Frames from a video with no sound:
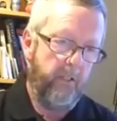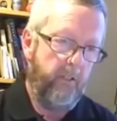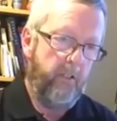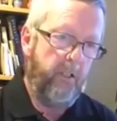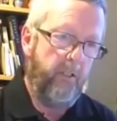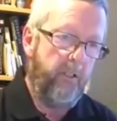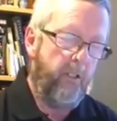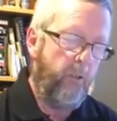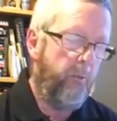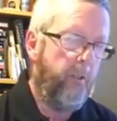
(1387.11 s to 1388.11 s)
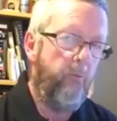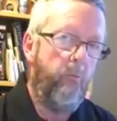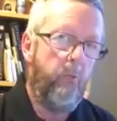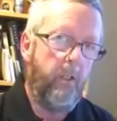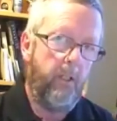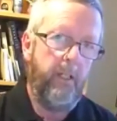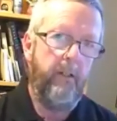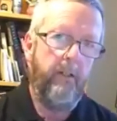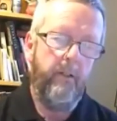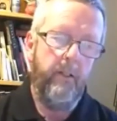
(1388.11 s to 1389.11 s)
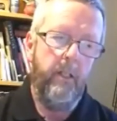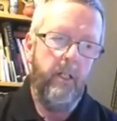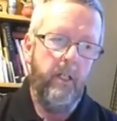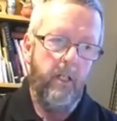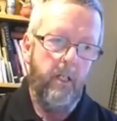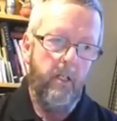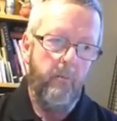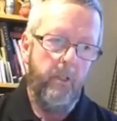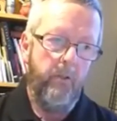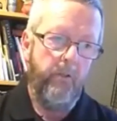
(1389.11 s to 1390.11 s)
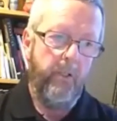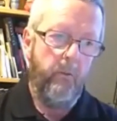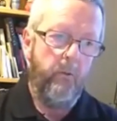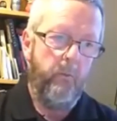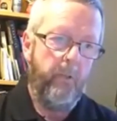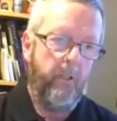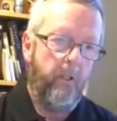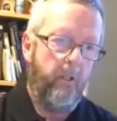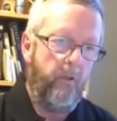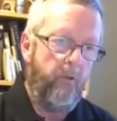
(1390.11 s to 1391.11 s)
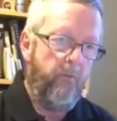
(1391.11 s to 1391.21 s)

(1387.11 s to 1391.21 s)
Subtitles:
you need to open it wide, because there will be a lot of